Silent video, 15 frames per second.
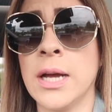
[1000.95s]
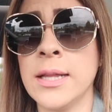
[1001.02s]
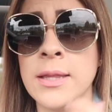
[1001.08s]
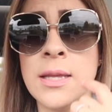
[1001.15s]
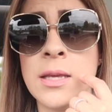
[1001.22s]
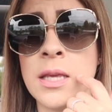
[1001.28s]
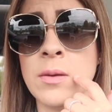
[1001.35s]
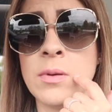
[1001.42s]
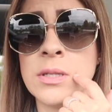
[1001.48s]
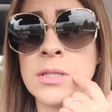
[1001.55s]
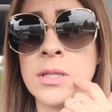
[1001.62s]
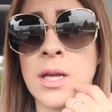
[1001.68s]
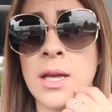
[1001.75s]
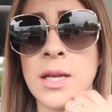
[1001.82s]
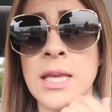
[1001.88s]
I think he
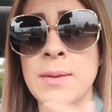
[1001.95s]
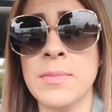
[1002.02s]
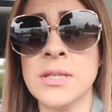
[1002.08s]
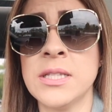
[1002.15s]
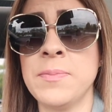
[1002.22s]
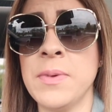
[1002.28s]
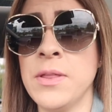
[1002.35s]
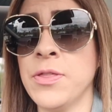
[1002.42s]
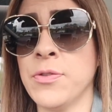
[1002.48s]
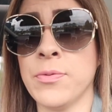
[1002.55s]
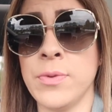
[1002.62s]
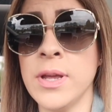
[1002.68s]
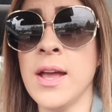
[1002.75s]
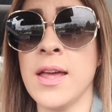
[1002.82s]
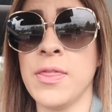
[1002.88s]
must have been
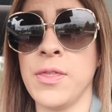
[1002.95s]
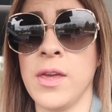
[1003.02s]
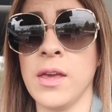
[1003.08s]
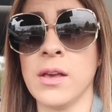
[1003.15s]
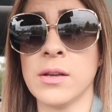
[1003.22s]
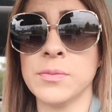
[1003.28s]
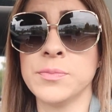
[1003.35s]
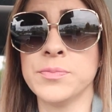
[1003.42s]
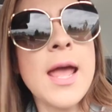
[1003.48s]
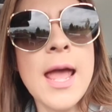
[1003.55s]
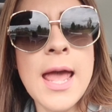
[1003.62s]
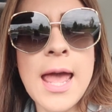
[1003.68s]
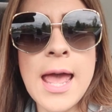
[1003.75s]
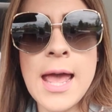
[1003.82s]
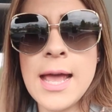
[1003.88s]
3, I think.
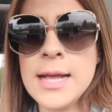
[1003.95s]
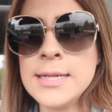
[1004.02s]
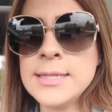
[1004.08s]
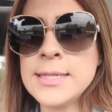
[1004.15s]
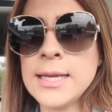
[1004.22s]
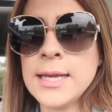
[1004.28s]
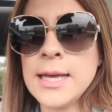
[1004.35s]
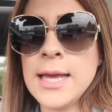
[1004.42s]
And